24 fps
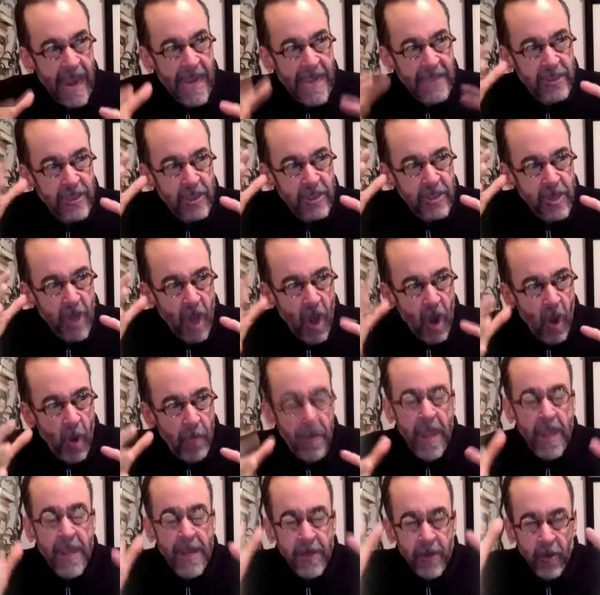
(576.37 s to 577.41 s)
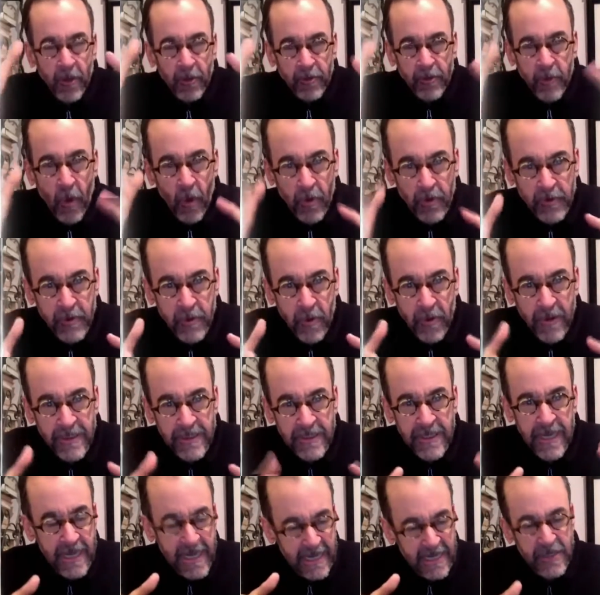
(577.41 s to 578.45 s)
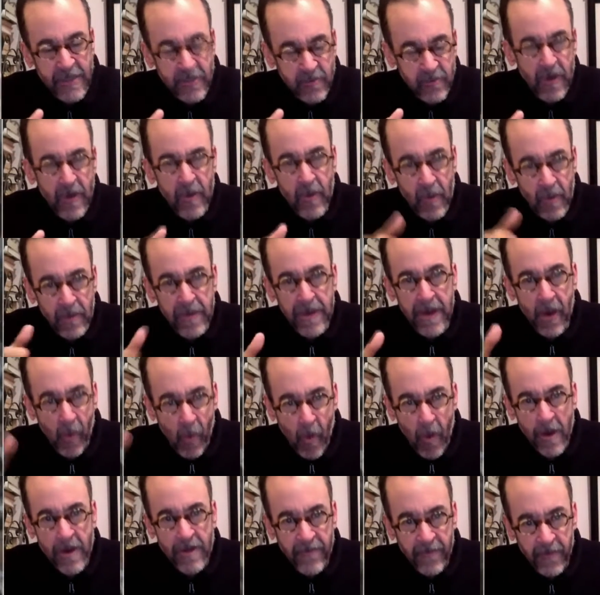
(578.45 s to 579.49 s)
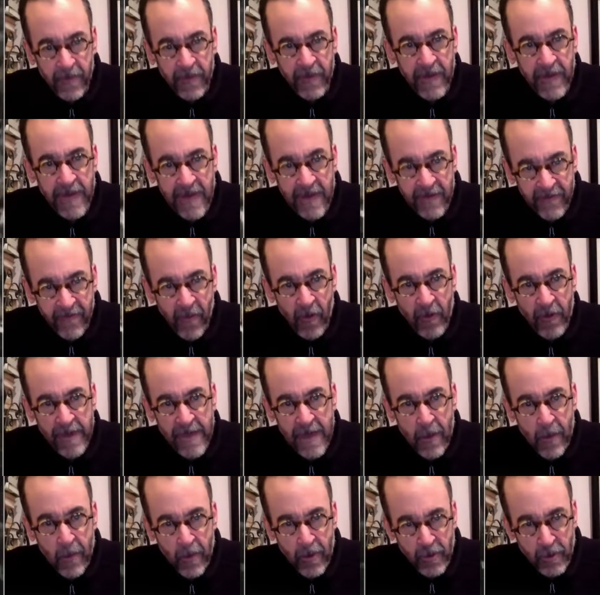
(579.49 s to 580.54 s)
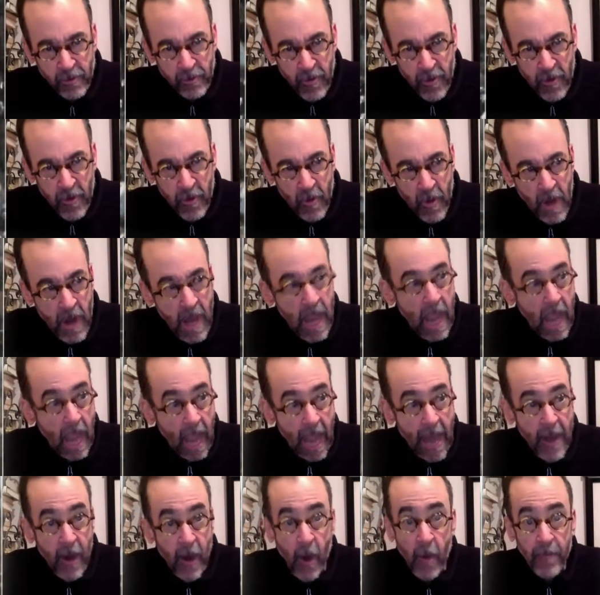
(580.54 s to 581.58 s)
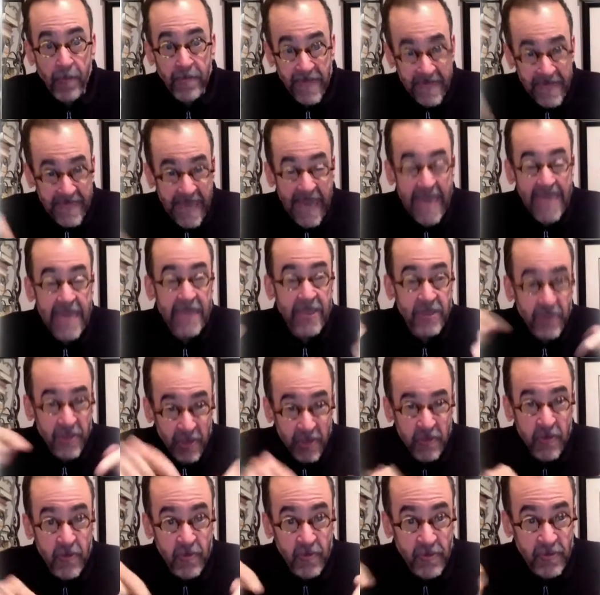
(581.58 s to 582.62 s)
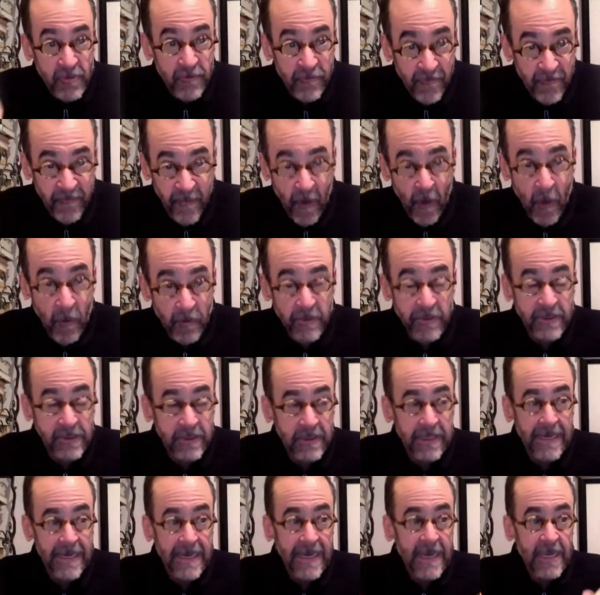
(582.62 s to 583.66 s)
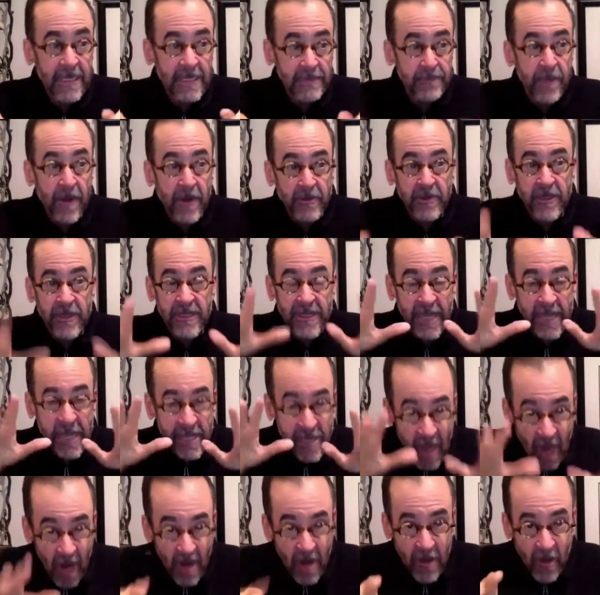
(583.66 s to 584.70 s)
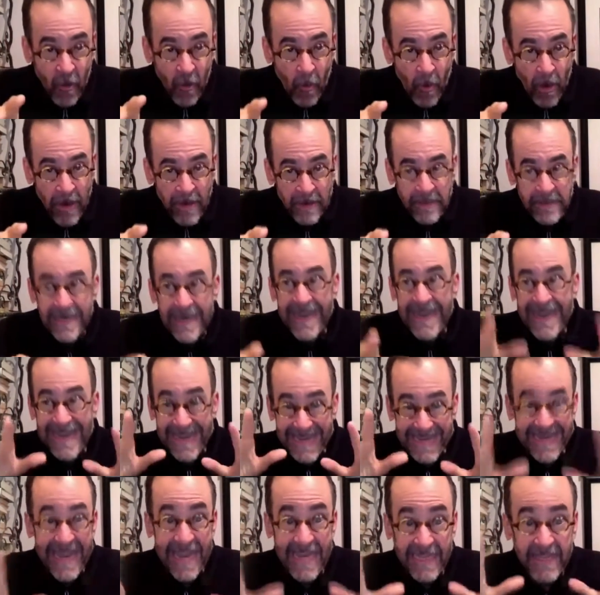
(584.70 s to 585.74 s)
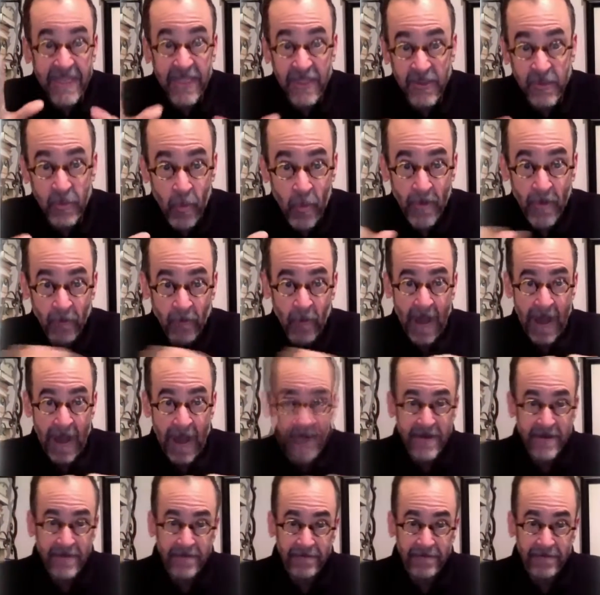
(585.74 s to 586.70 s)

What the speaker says: I just hope, you know, Tolstoy said history would be a wonderful thing if only it were true. I hope today's news folks, especially the younger ones, get this one right.